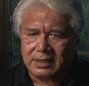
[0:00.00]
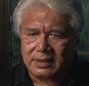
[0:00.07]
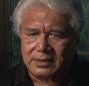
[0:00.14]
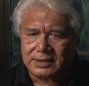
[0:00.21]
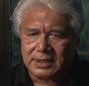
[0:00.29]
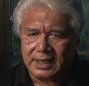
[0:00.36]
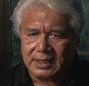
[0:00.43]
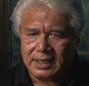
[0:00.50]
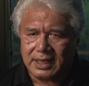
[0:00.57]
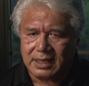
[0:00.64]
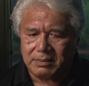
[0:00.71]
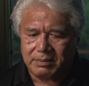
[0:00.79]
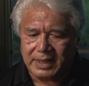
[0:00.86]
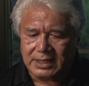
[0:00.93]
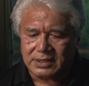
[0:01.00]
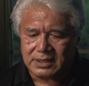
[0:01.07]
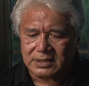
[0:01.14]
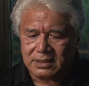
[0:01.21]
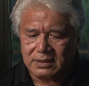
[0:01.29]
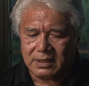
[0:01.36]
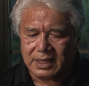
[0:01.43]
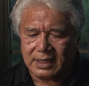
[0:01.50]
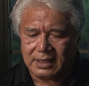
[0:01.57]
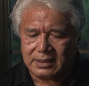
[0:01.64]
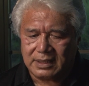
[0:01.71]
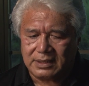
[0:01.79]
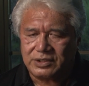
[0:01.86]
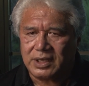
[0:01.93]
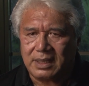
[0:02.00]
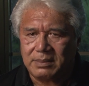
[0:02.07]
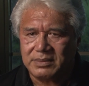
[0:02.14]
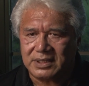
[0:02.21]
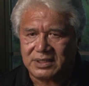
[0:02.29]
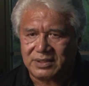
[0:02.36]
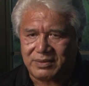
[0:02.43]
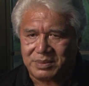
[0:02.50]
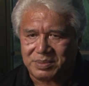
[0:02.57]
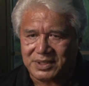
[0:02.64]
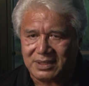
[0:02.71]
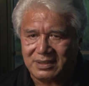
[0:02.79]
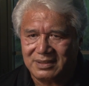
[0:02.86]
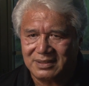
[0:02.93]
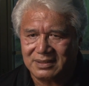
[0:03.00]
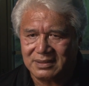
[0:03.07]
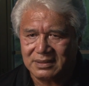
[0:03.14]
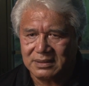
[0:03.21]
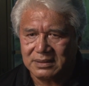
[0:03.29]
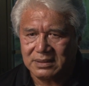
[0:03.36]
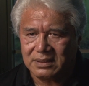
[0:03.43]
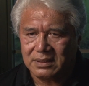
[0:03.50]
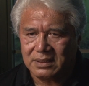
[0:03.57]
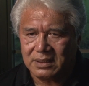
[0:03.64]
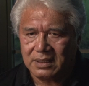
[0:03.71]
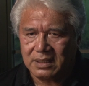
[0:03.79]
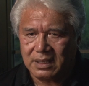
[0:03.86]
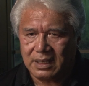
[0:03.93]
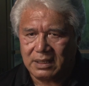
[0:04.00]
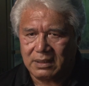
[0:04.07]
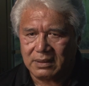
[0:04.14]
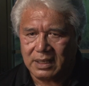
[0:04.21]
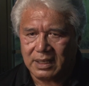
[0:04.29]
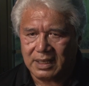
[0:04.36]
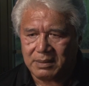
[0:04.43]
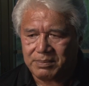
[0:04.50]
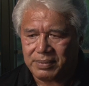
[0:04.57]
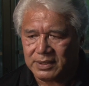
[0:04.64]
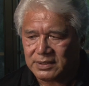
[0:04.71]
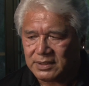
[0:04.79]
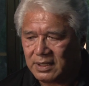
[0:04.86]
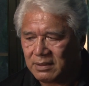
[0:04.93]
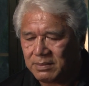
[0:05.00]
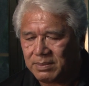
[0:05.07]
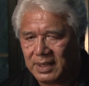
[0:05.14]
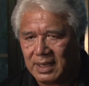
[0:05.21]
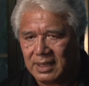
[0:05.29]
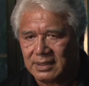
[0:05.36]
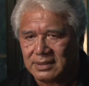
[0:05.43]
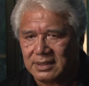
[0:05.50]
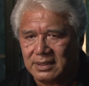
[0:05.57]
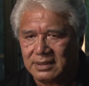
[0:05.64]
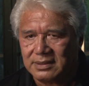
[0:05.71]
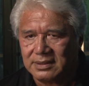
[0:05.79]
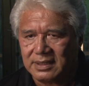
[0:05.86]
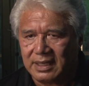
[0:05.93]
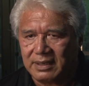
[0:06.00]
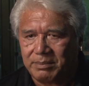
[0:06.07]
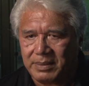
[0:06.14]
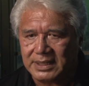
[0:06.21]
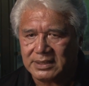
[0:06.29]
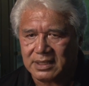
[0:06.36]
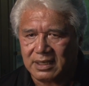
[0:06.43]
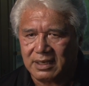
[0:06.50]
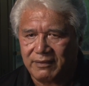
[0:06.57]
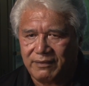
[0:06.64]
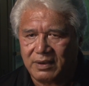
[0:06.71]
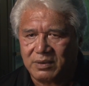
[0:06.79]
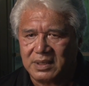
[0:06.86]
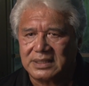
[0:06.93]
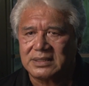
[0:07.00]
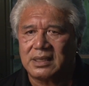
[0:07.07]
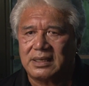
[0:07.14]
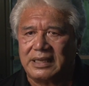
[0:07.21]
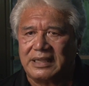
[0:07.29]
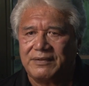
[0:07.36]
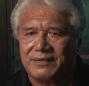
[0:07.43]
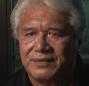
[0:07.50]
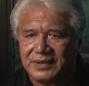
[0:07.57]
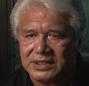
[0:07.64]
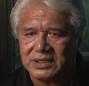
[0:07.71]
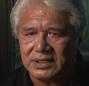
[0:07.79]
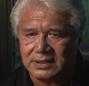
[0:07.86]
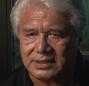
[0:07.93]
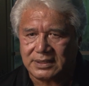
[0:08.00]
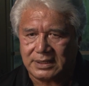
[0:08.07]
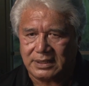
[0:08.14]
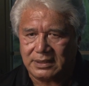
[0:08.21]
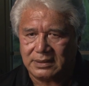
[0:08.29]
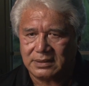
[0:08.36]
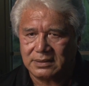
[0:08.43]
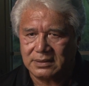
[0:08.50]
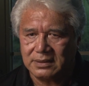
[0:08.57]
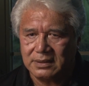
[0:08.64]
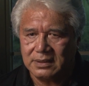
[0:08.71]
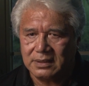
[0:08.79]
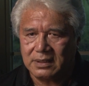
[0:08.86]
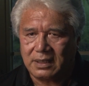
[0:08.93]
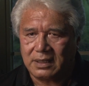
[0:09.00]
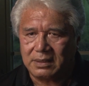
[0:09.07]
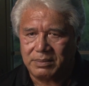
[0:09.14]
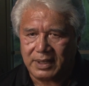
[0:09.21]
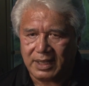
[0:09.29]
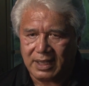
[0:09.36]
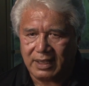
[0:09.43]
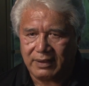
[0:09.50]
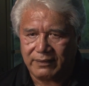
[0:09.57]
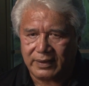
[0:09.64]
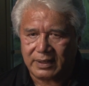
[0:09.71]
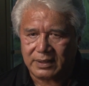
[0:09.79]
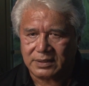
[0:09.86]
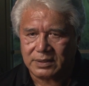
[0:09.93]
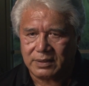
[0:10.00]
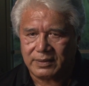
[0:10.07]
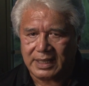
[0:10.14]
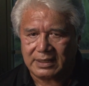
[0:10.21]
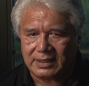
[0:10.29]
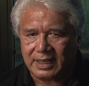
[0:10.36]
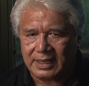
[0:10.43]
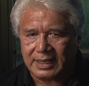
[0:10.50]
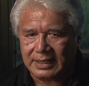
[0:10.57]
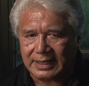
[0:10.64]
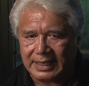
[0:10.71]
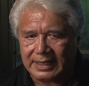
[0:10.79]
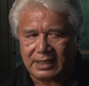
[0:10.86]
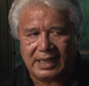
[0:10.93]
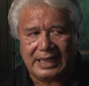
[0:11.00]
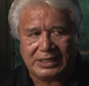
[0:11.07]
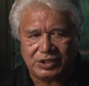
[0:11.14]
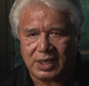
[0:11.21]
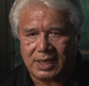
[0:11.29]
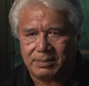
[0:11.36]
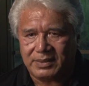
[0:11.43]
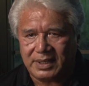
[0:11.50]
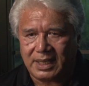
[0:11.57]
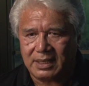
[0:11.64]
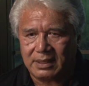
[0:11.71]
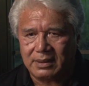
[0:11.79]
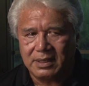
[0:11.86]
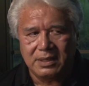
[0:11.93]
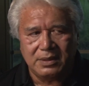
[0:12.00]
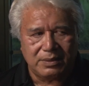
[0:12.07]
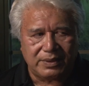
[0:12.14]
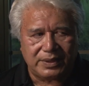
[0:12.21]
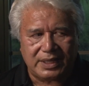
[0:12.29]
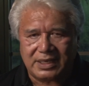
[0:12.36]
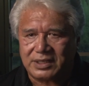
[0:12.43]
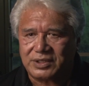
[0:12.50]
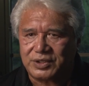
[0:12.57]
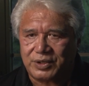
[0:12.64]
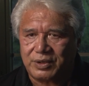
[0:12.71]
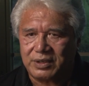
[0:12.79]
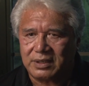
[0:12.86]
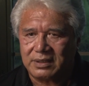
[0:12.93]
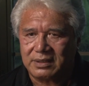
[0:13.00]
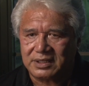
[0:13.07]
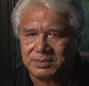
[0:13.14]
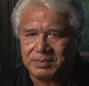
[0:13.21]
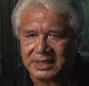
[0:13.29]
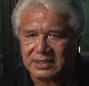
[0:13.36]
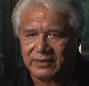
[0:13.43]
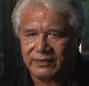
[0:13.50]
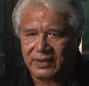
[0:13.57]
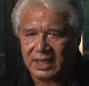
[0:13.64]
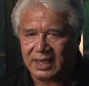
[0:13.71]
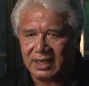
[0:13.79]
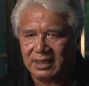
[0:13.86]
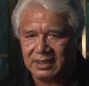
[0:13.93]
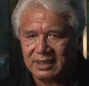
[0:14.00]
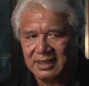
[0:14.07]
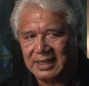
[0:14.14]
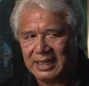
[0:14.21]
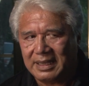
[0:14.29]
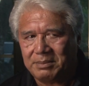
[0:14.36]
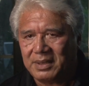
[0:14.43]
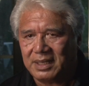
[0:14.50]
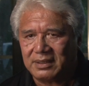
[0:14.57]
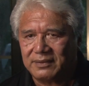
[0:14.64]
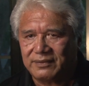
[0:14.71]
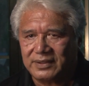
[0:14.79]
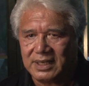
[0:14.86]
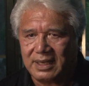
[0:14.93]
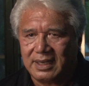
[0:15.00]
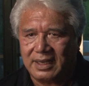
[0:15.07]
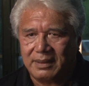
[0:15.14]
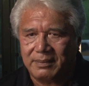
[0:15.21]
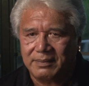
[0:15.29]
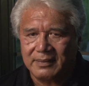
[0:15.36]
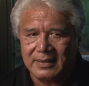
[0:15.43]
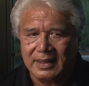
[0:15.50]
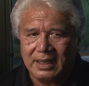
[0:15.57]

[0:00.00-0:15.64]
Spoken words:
understand that may just look at the job descriptions and looking at personnel policies that basically focus on efficiencies, on behavior, so that they can get a job done within a certain specified amount of time.